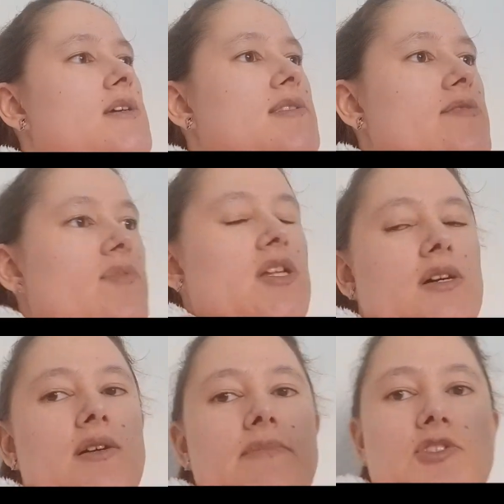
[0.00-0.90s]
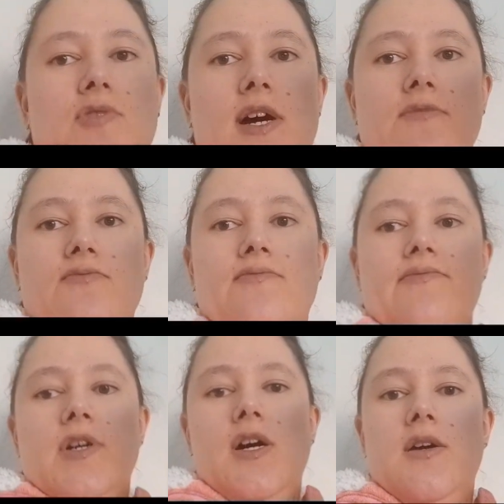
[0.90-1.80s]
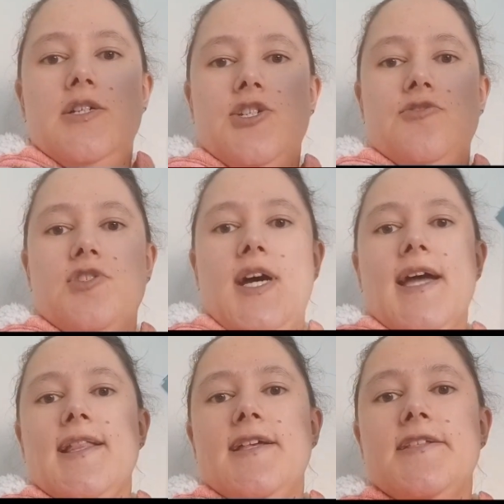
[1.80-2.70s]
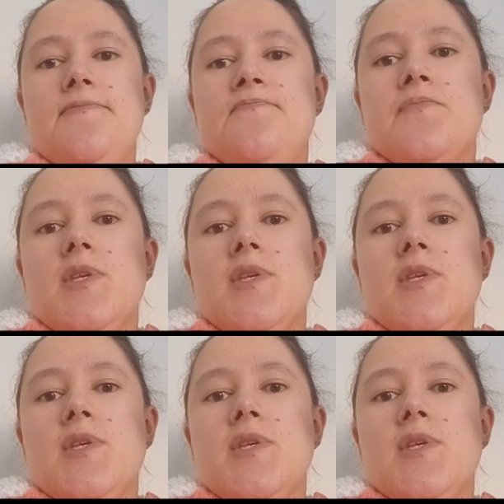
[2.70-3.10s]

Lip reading: Similar mental health issues to Adeline.